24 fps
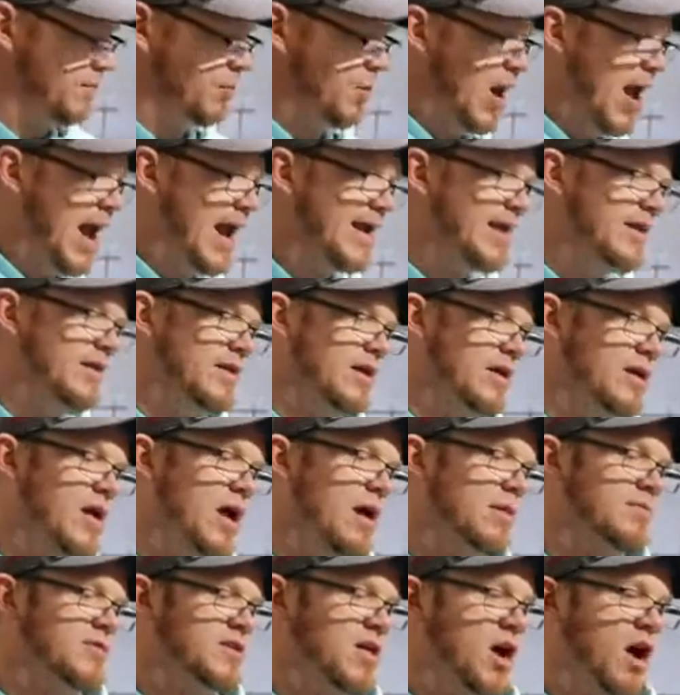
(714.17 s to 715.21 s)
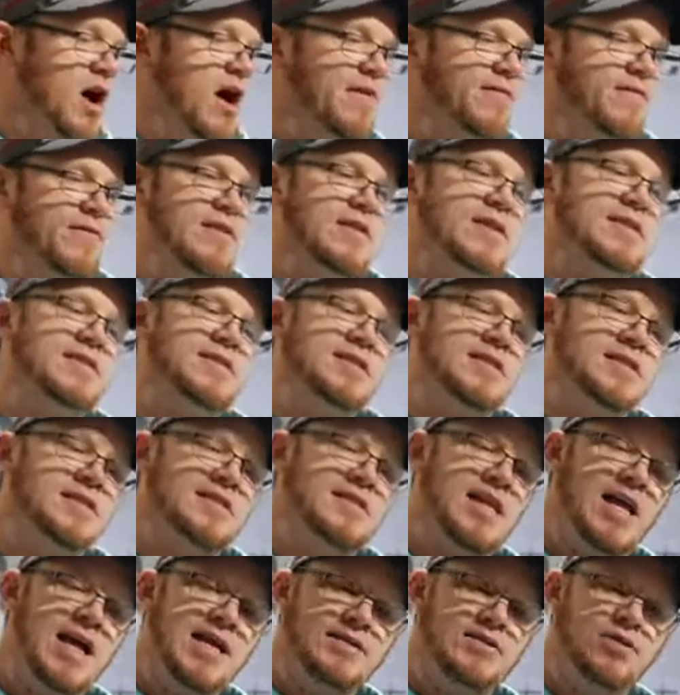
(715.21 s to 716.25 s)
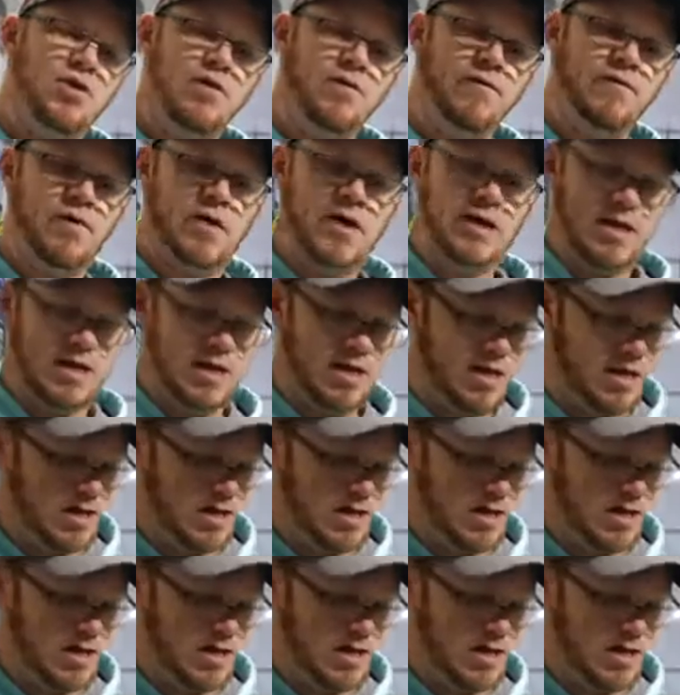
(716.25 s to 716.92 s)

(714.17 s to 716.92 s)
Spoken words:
bracket that comes off and this just slides over it.